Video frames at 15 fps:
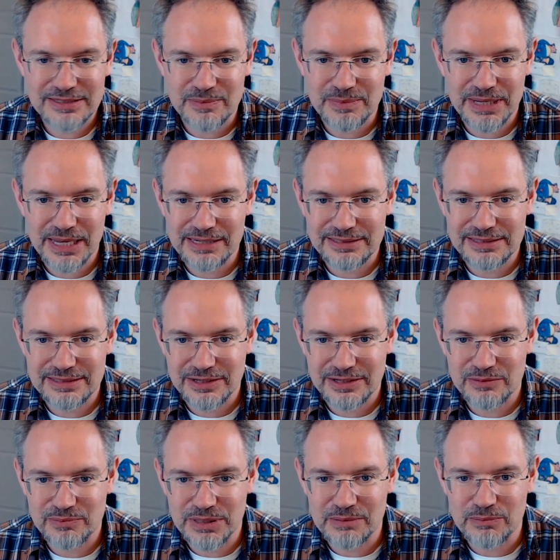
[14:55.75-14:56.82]
In some cases, it
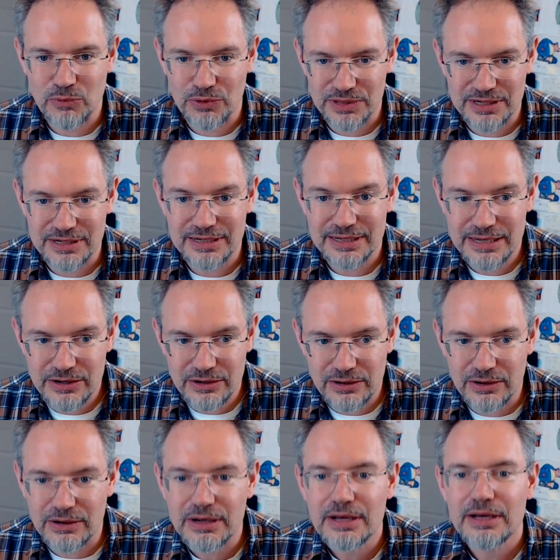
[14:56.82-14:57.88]
could be more than a
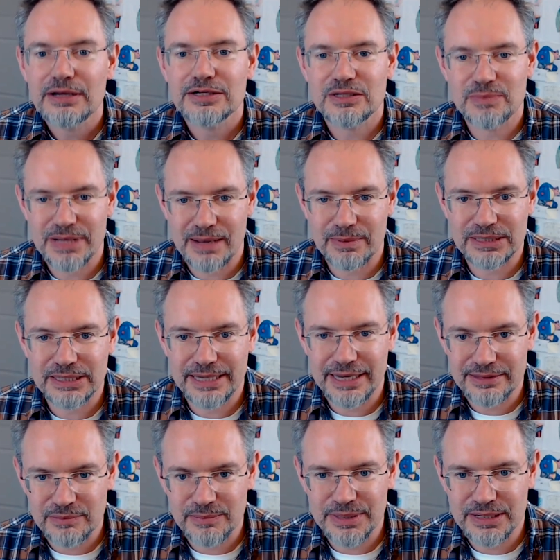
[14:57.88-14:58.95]
year to be able to
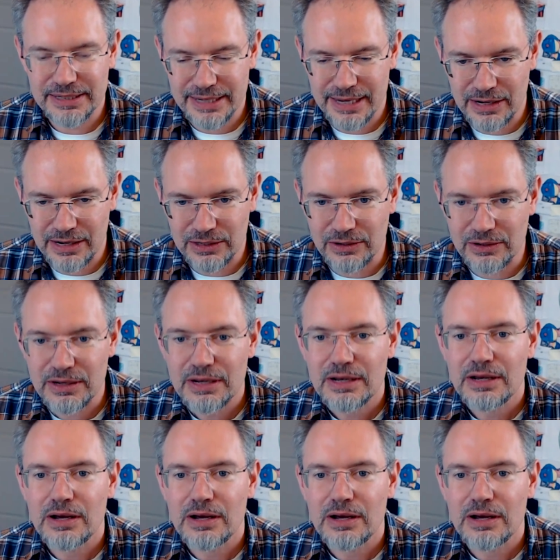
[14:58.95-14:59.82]
get them into care.